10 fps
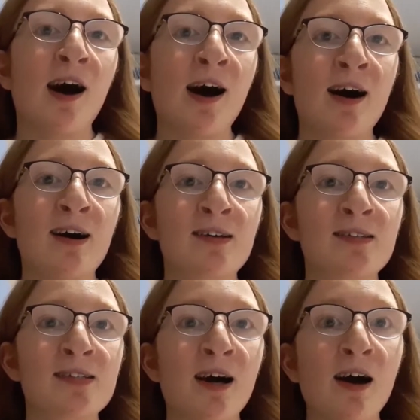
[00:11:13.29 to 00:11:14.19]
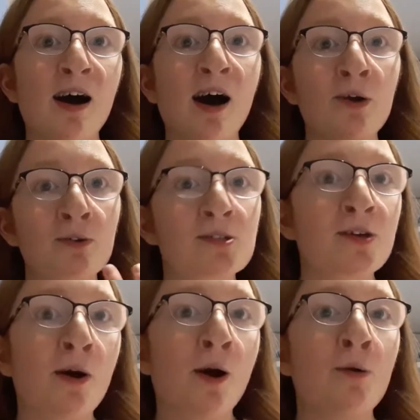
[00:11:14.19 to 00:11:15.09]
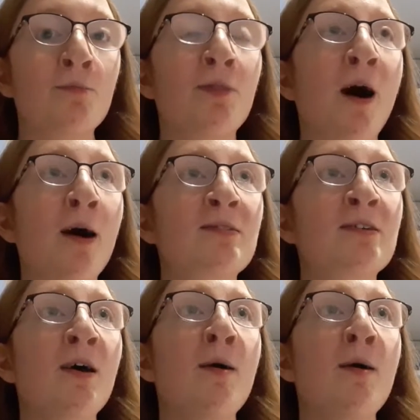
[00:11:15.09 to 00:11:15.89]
and I also hope that